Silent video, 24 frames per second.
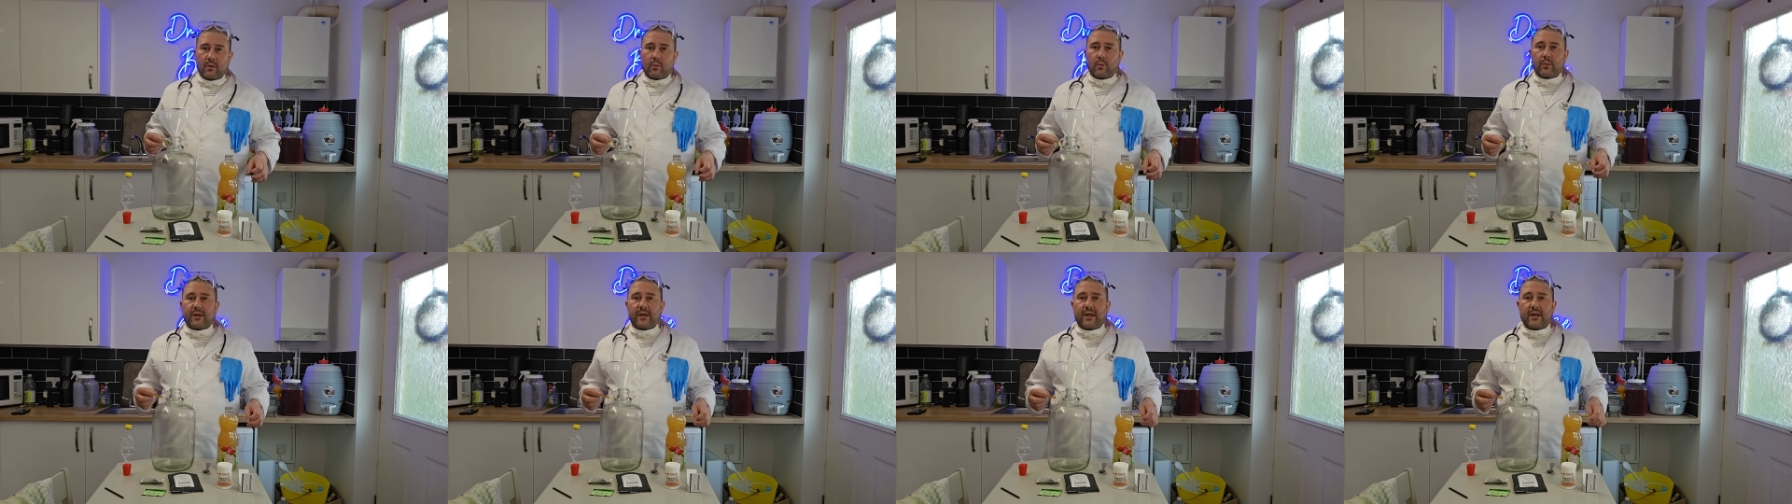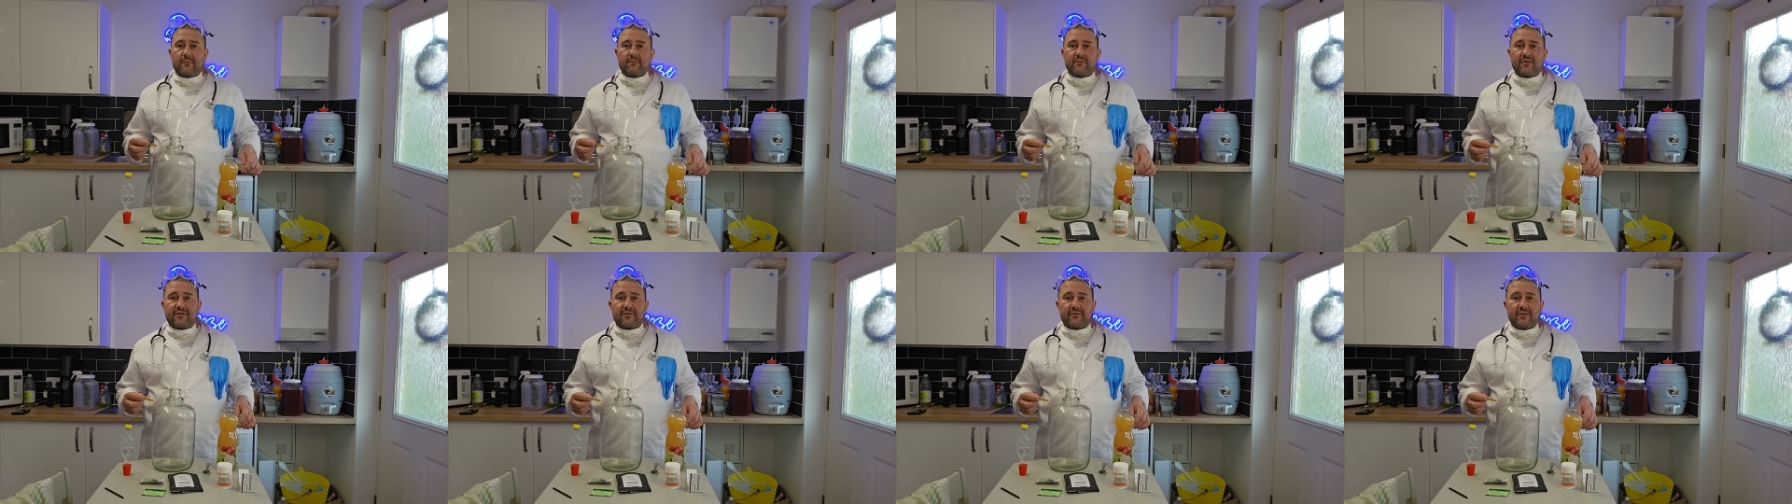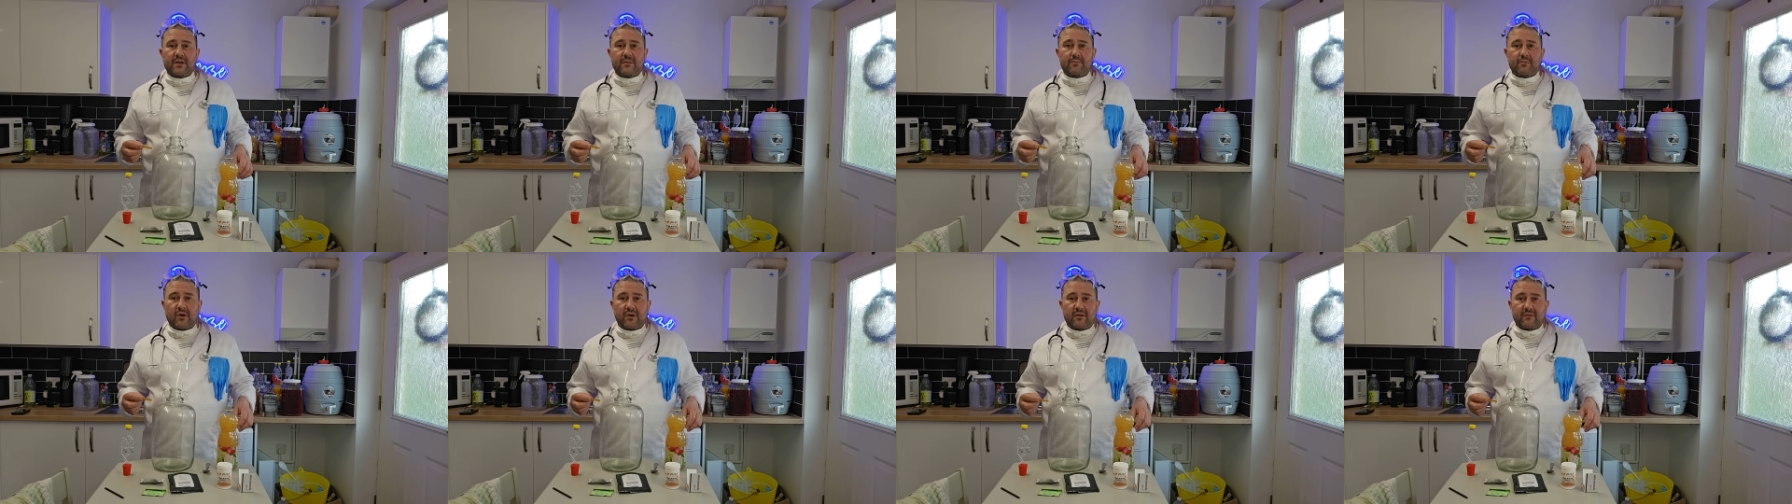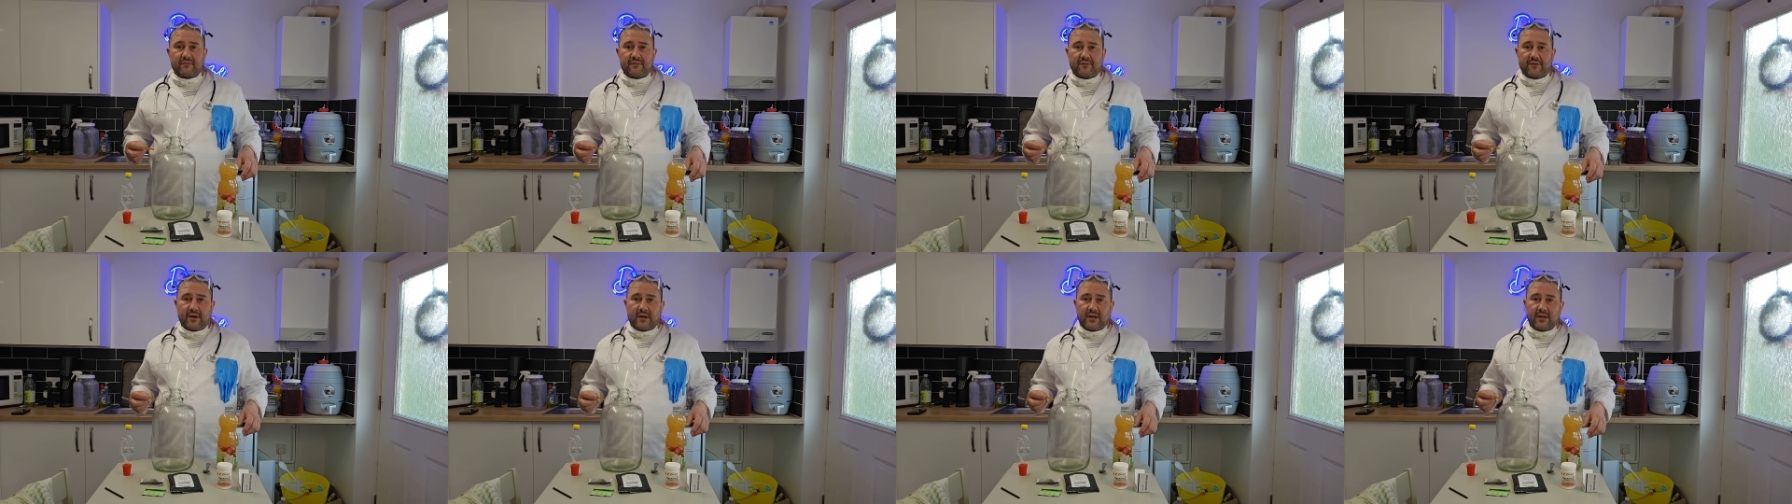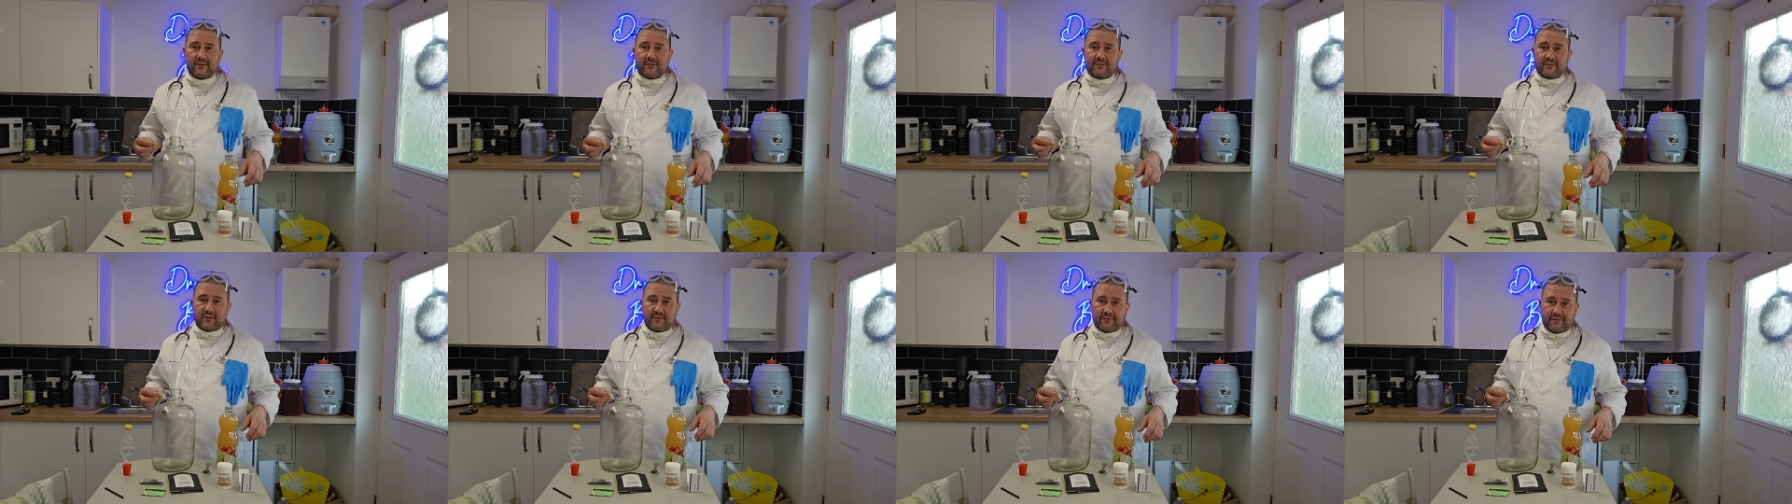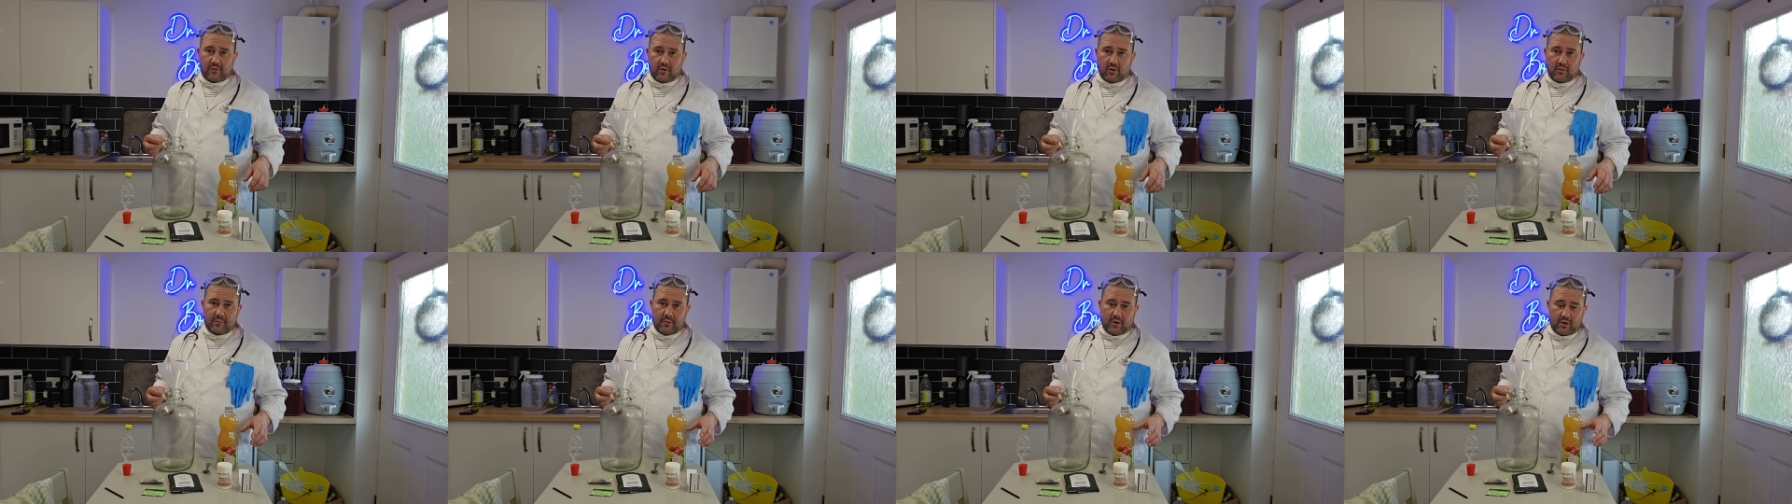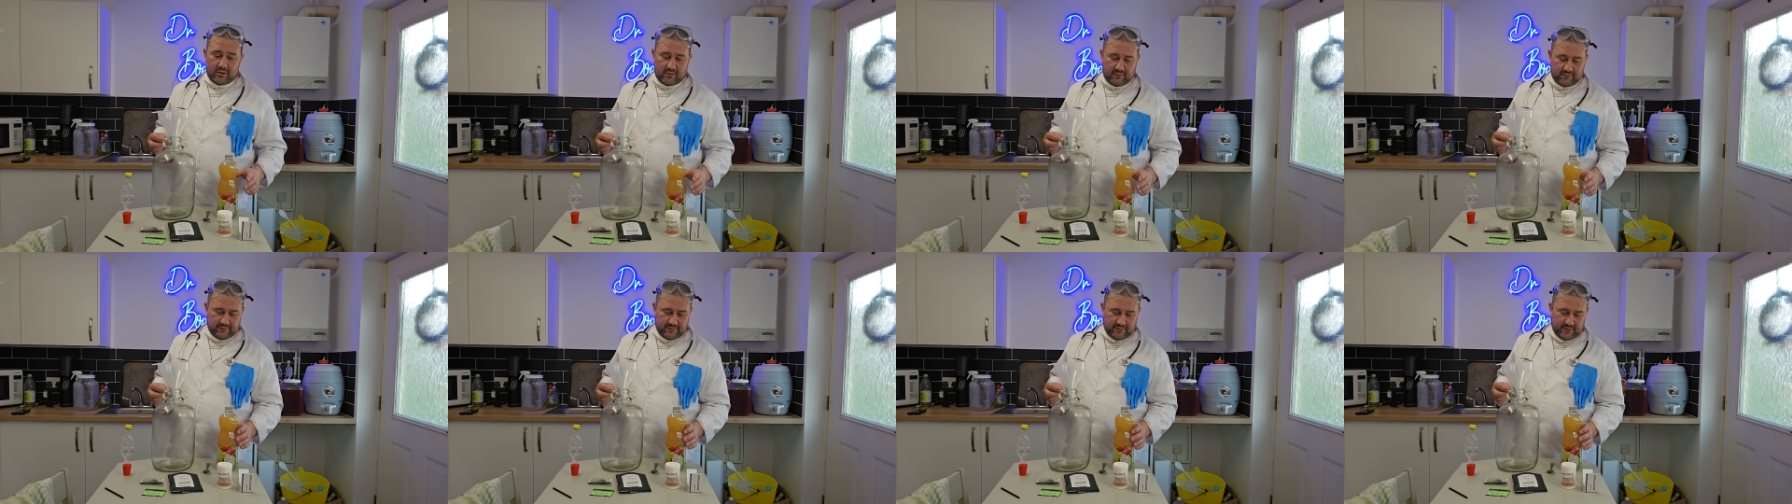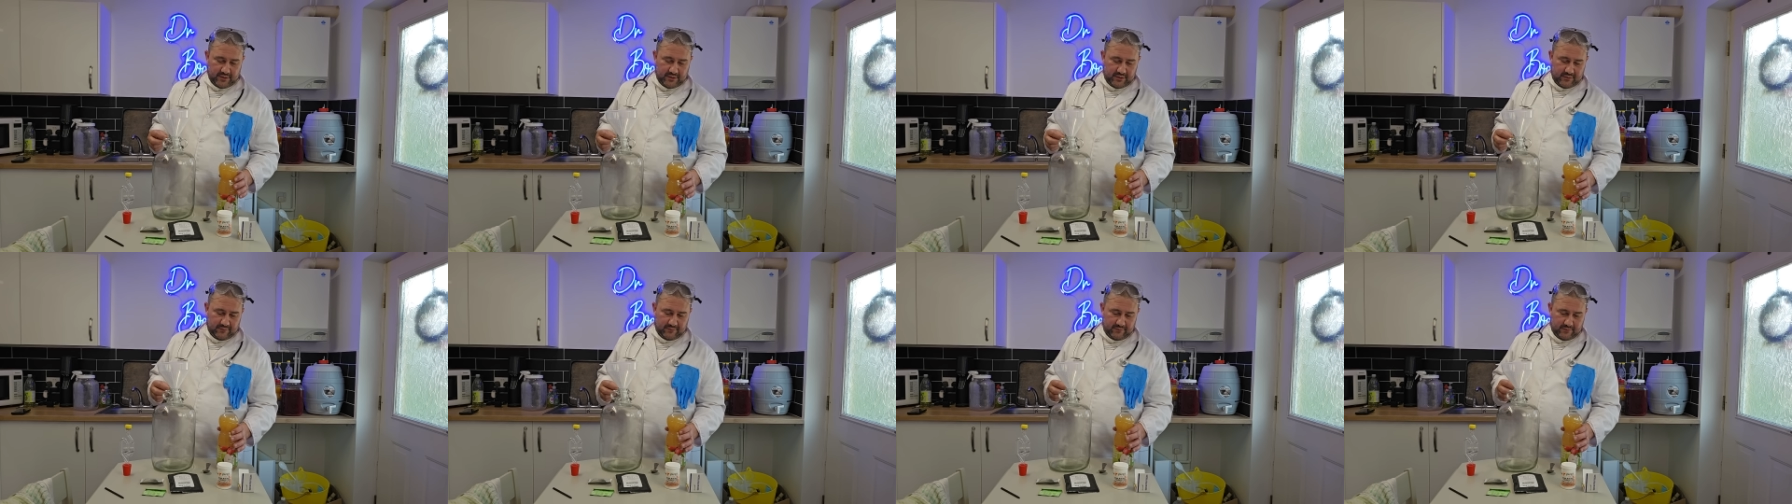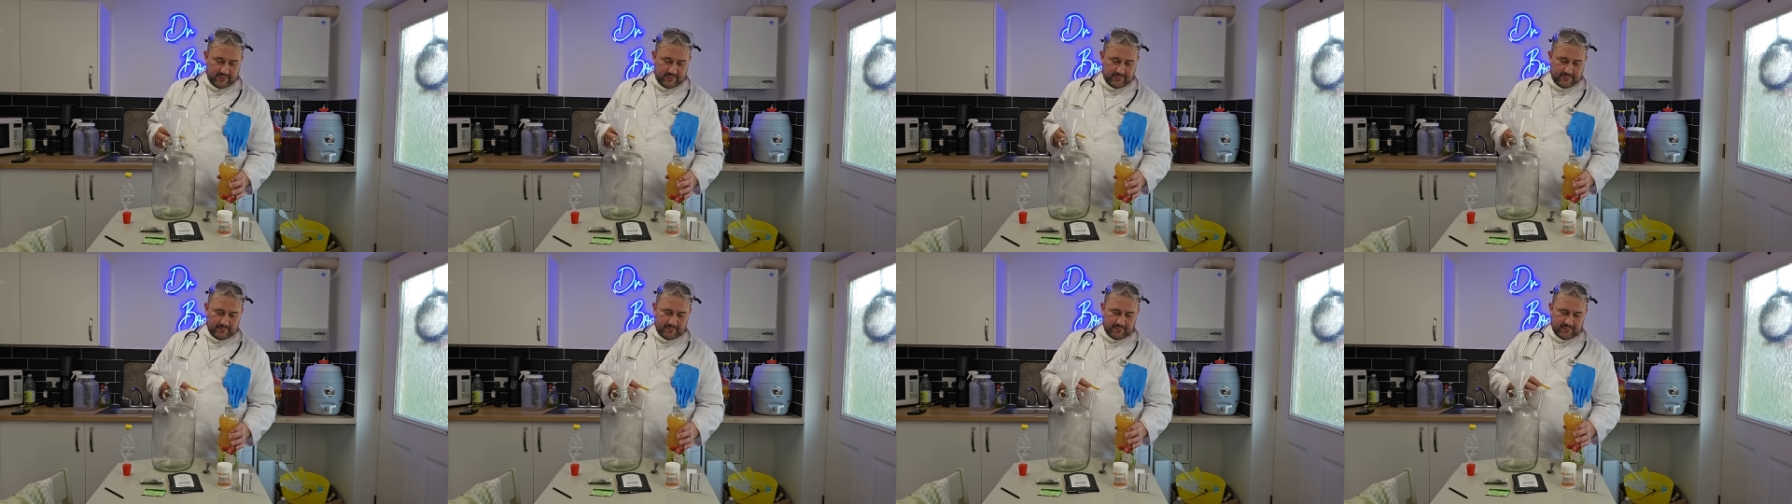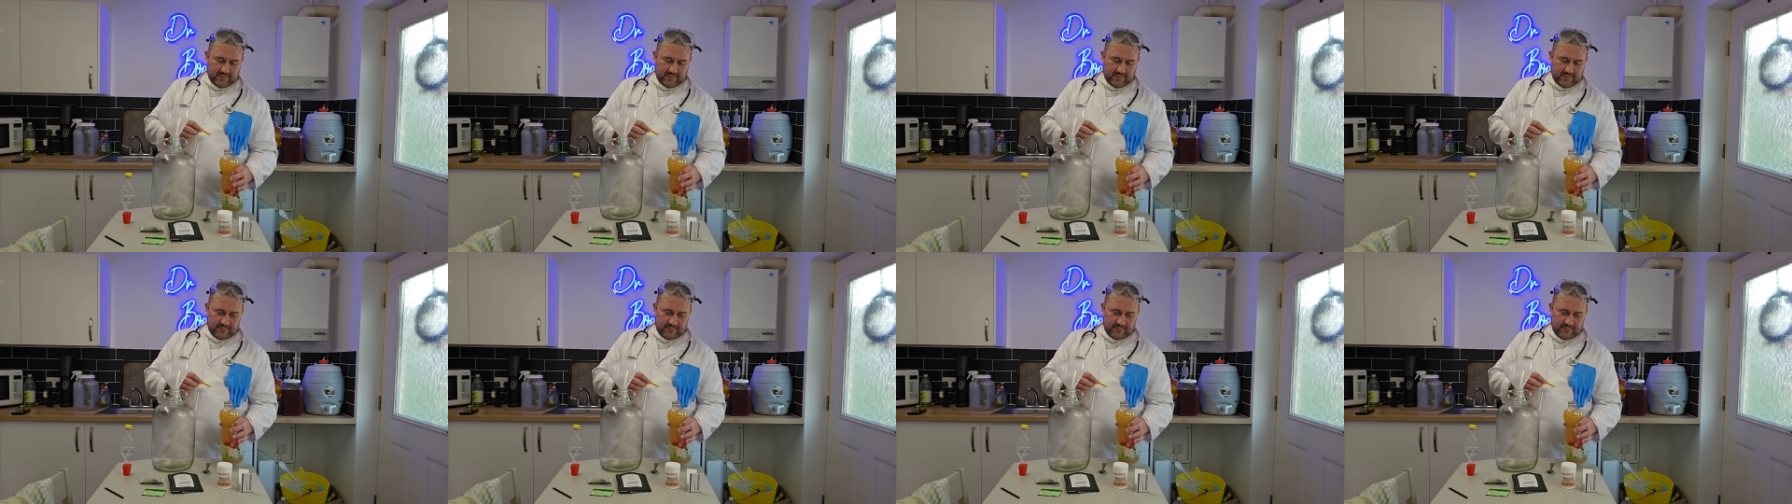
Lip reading: we aim 3.5 to 4.5.